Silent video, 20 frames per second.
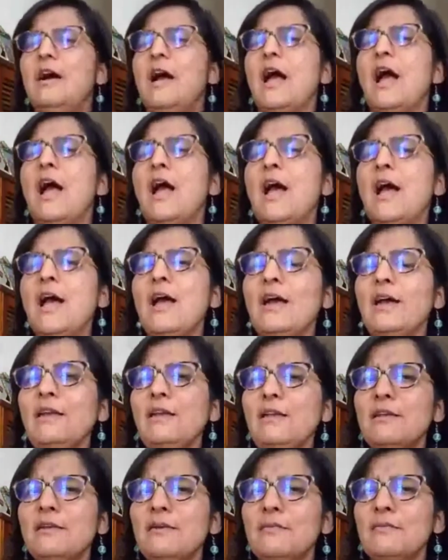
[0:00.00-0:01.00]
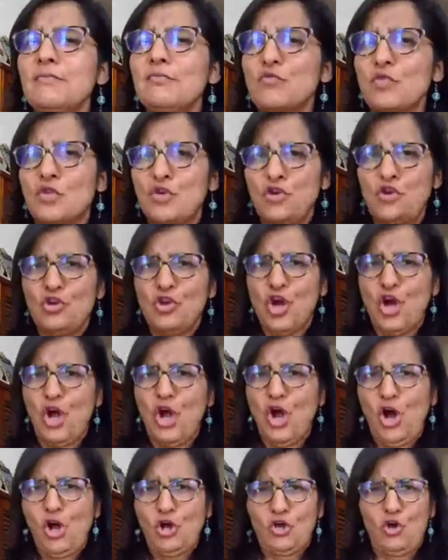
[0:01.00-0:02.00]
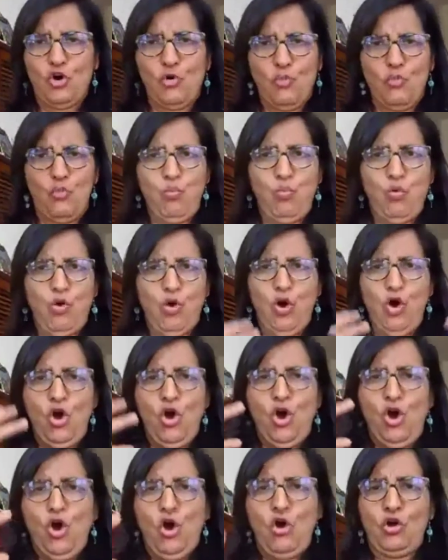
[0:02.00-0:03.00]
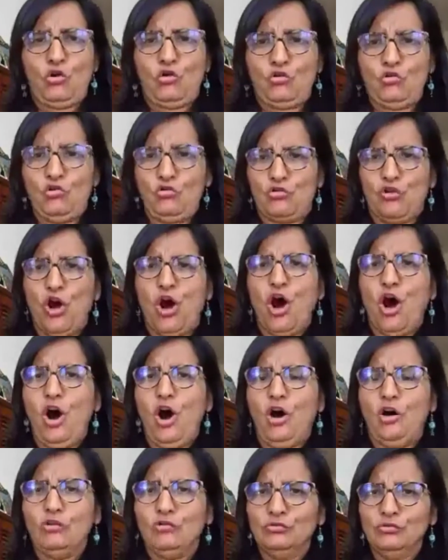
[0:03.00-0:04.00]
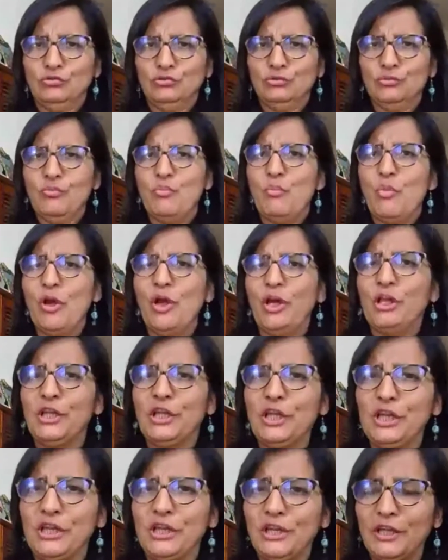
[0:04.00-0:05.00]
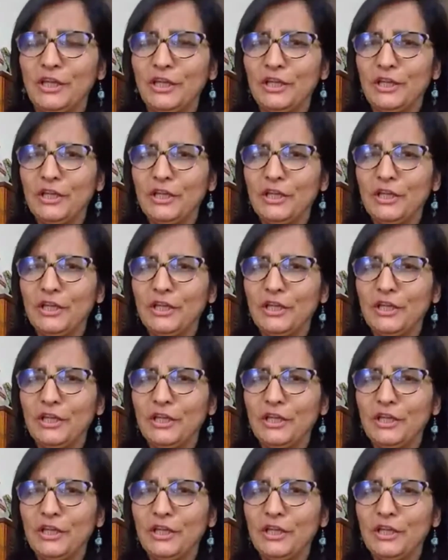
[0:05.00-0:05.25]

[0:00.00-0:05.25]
And he had a big round belly.